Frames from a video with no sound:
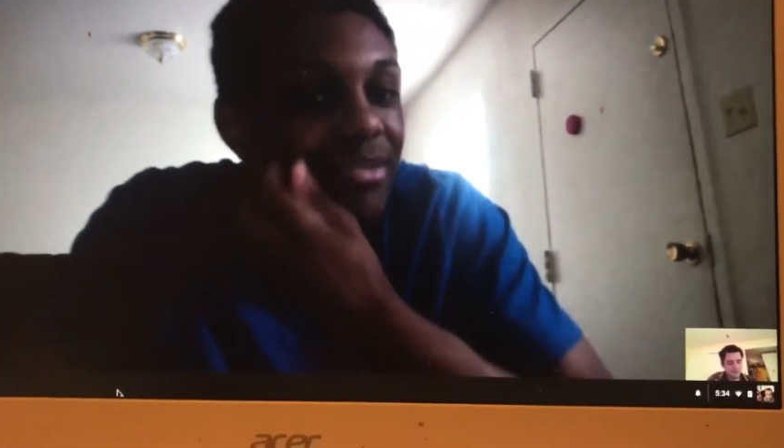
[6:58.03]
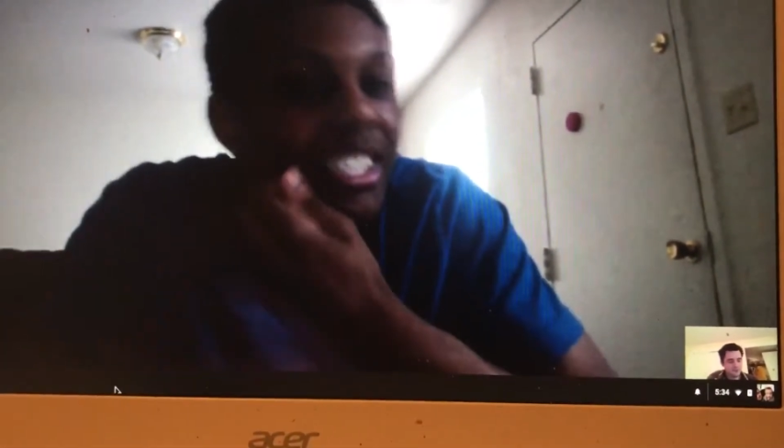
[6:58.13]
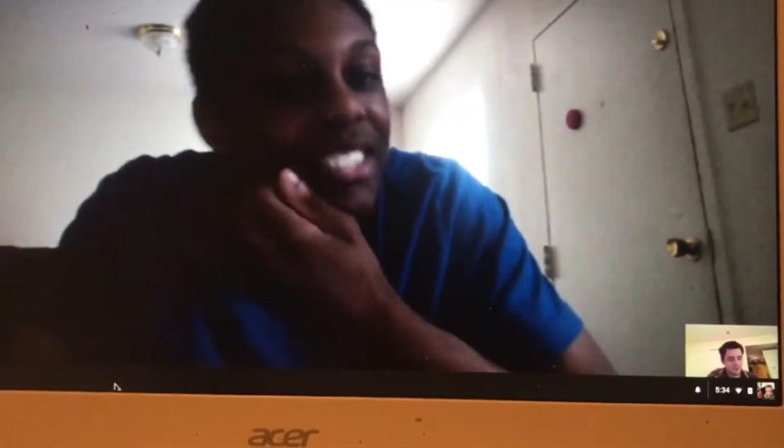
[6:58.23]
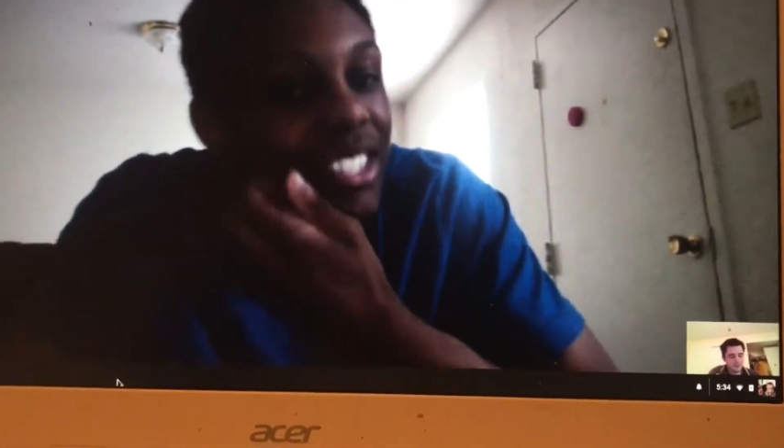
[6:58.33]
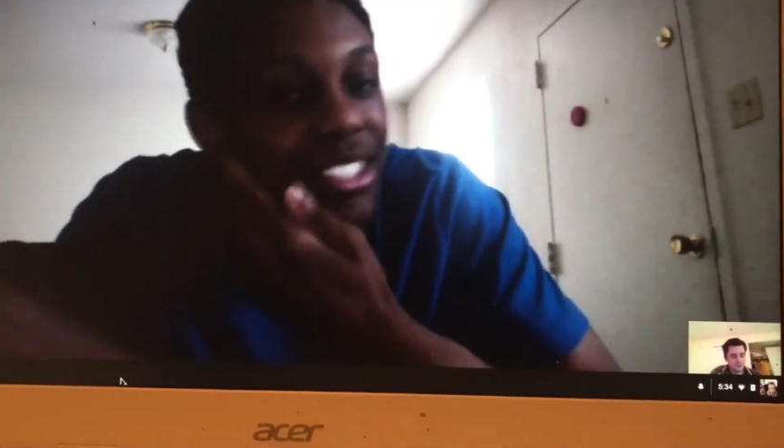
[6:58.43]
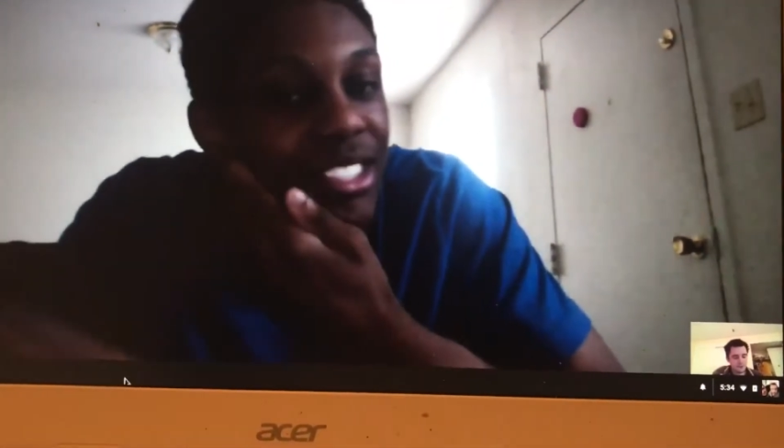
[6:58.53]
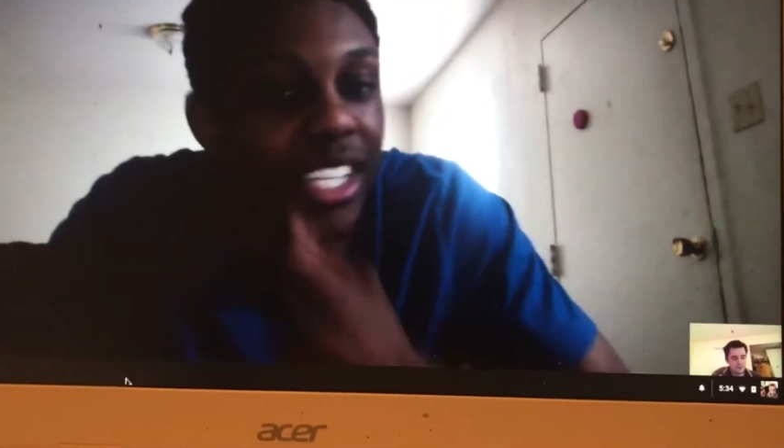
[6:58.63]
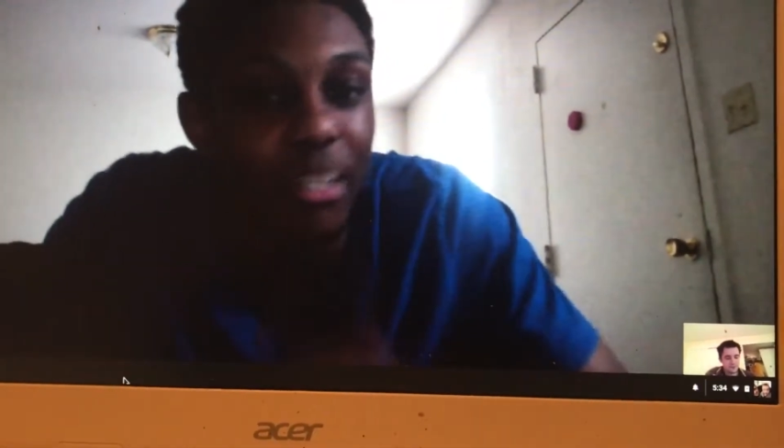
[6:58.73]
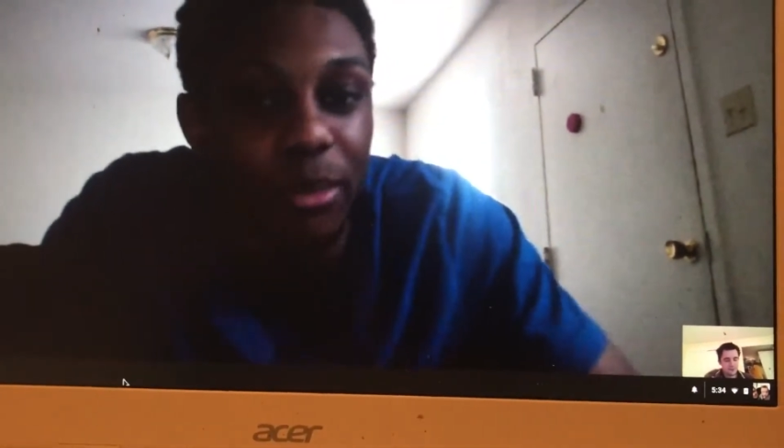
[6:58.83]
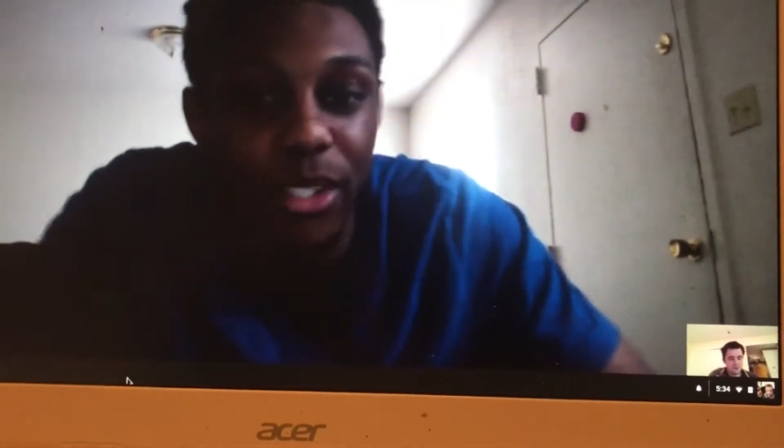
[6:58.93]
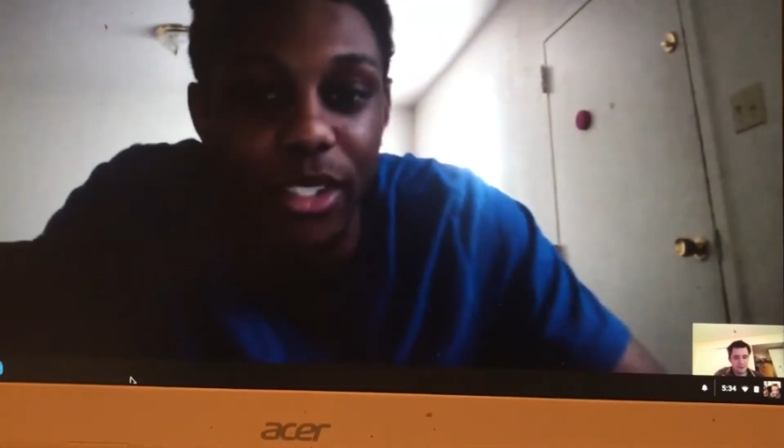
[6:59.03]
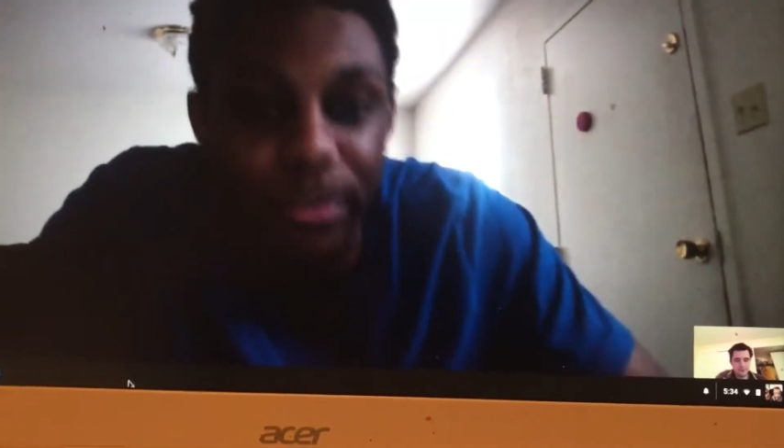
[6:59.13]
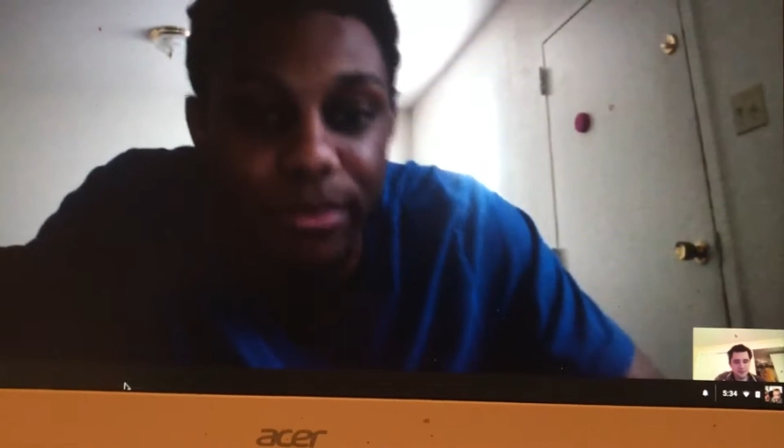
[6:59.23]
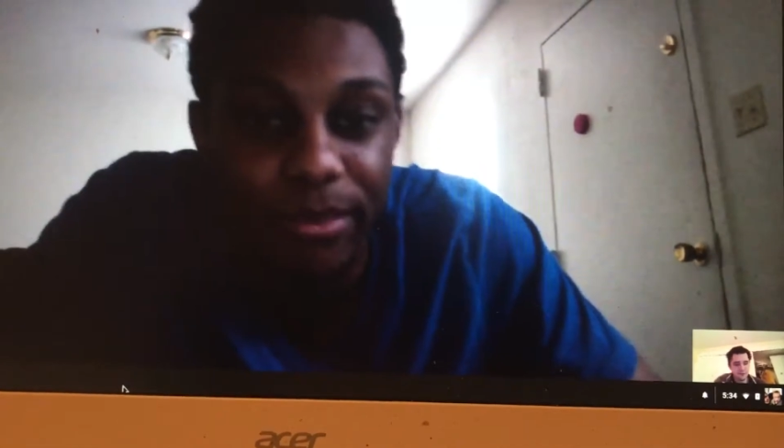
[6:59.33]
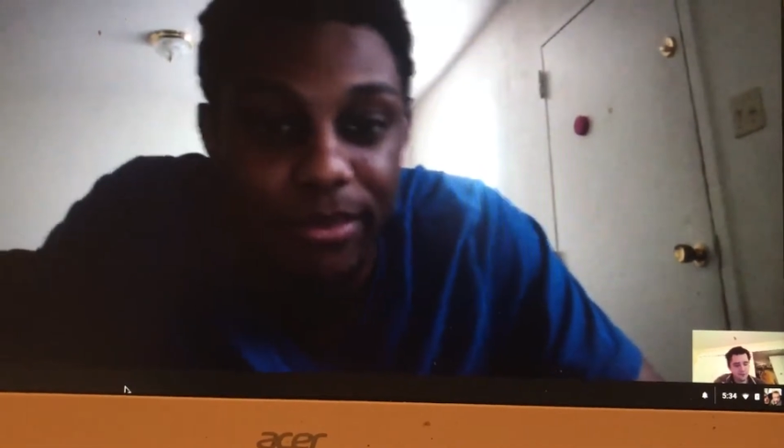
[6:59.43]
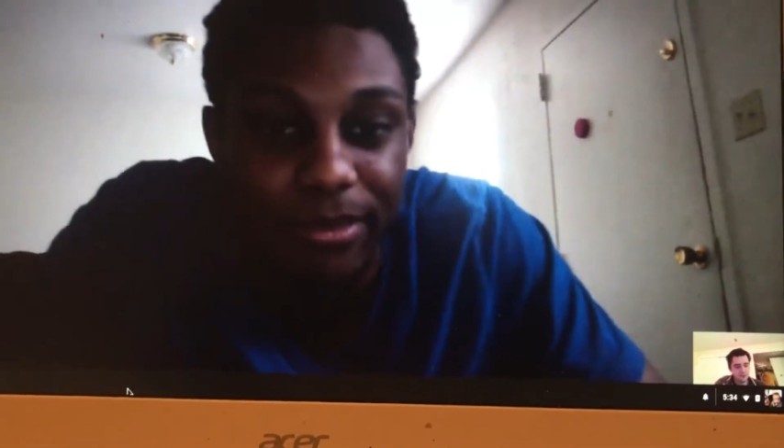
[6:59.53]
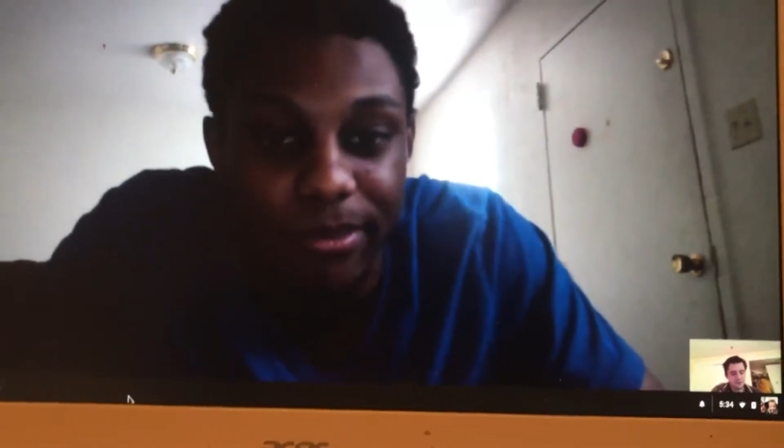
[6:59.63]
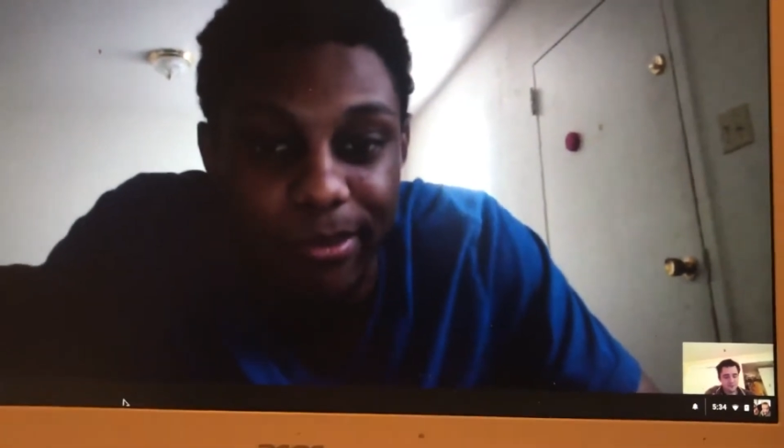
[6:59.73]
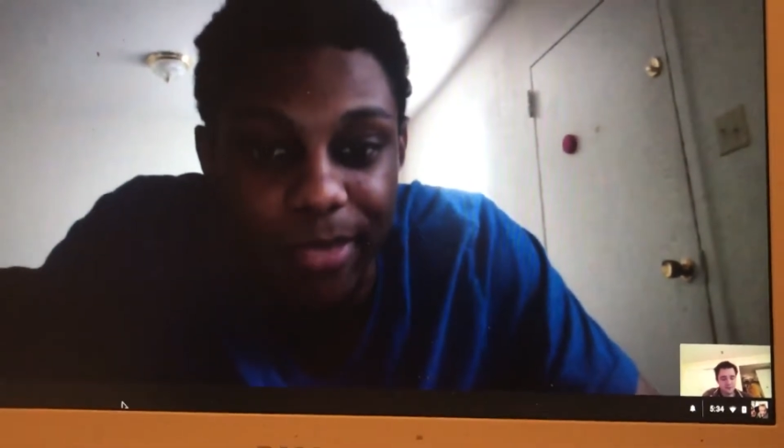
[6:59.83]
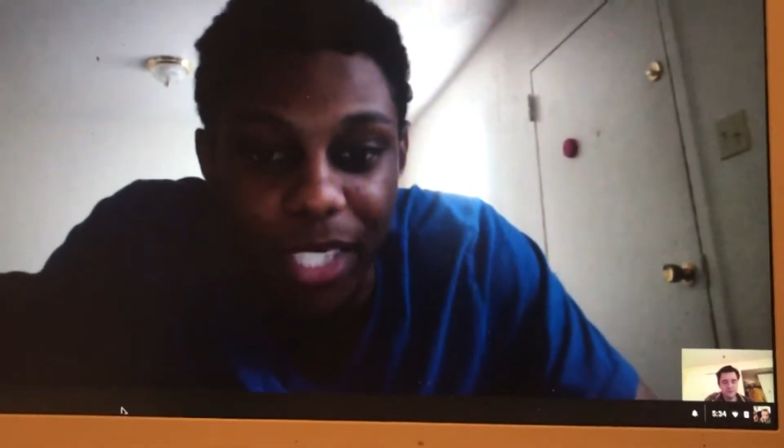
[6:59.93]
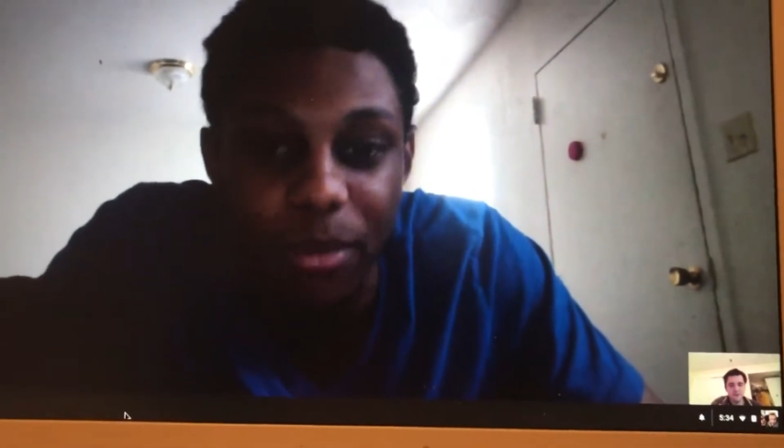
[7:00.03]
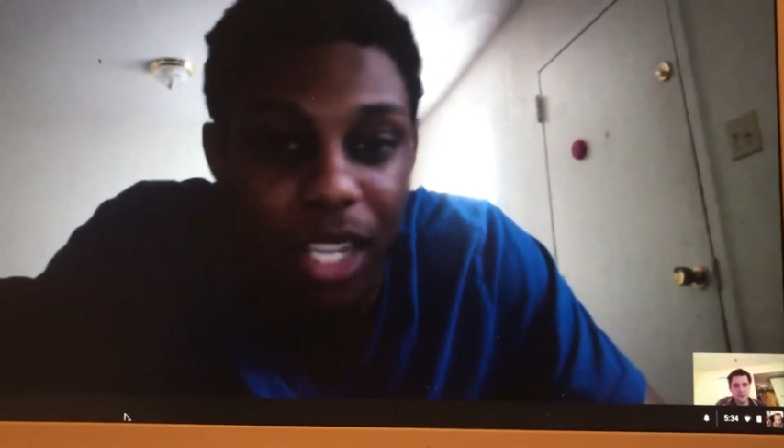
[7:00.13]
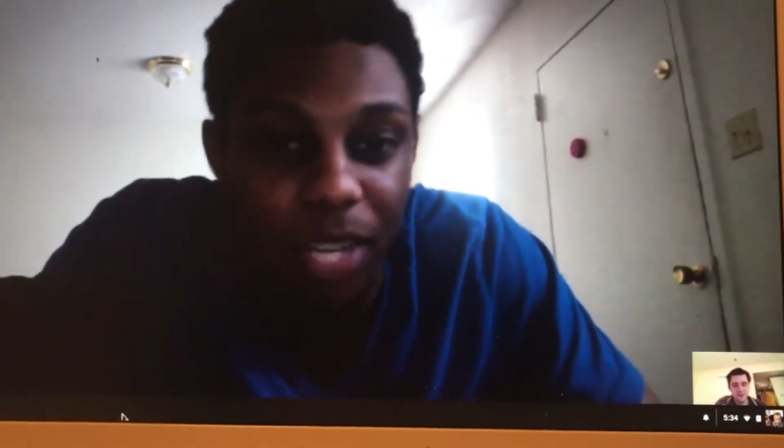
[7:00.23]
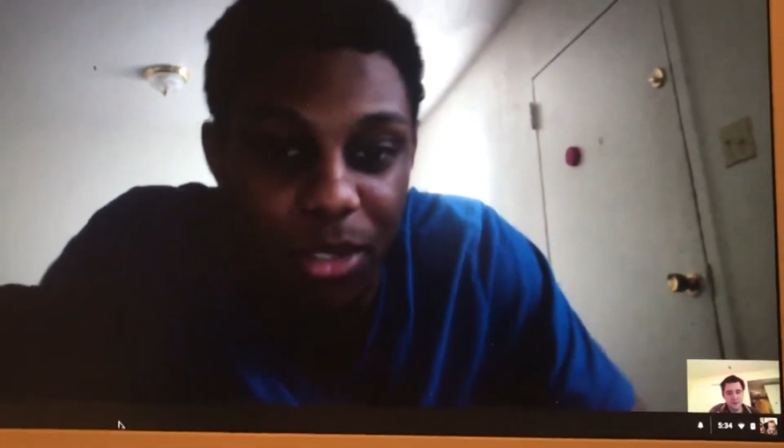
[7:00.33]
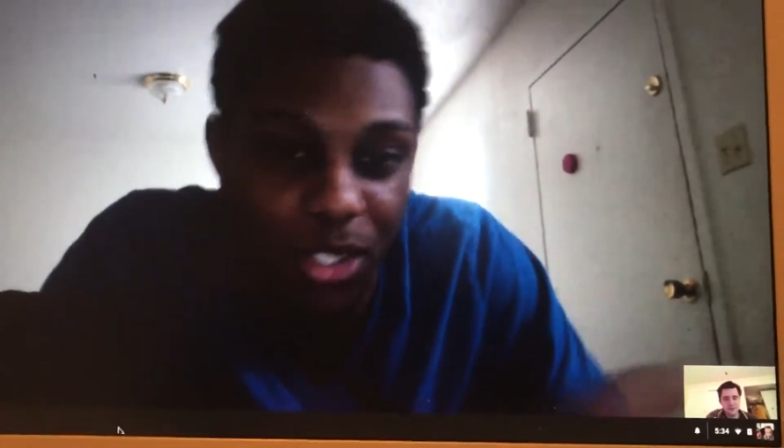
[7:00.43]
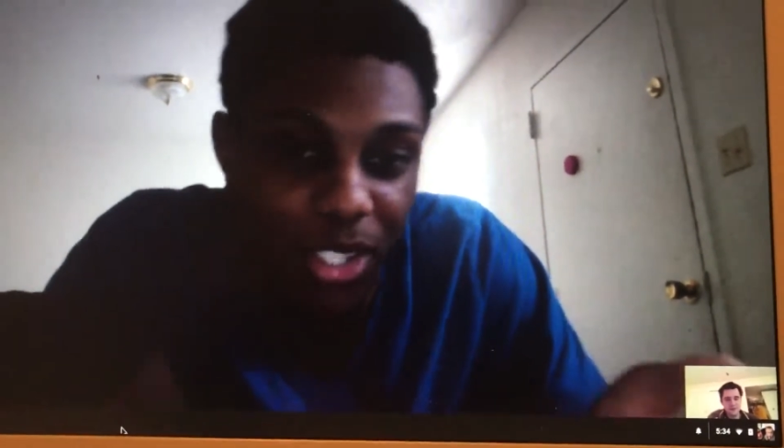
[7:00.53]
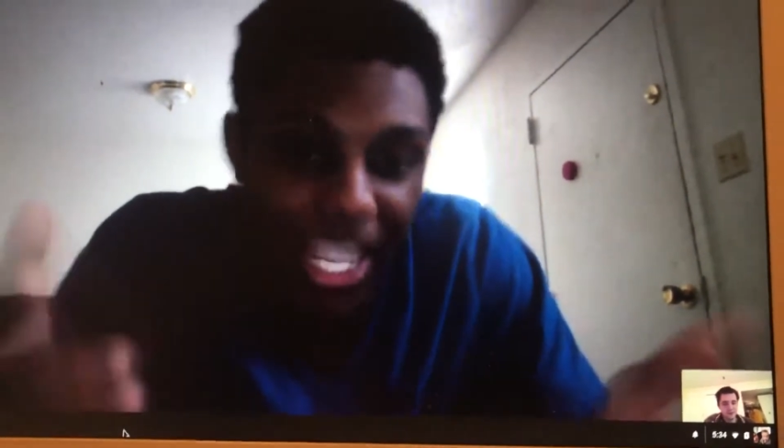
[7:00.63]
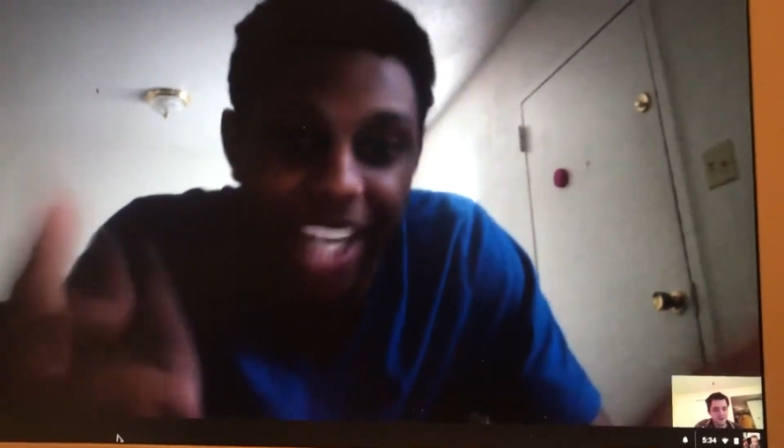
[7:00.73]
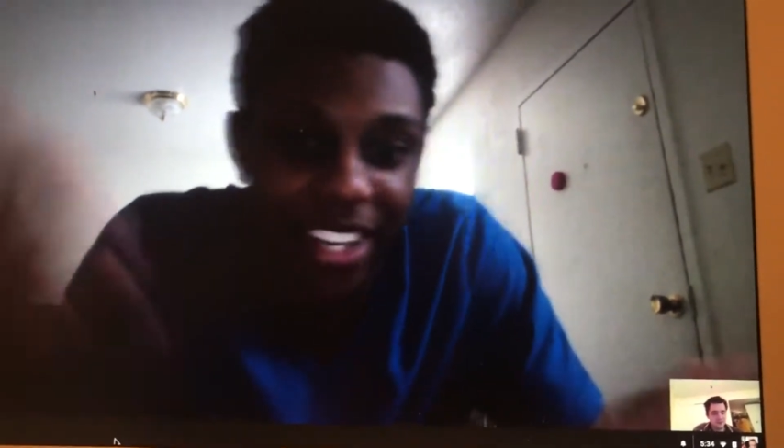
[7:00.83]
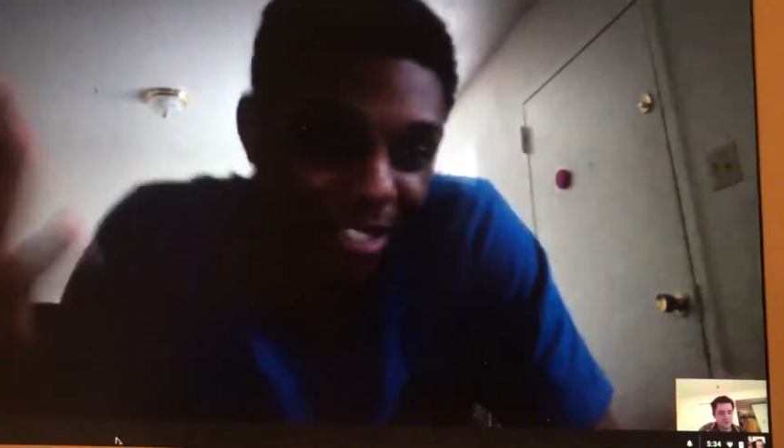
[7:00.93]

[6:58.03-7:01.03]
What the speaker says: That's understandable. Sometimes you gotta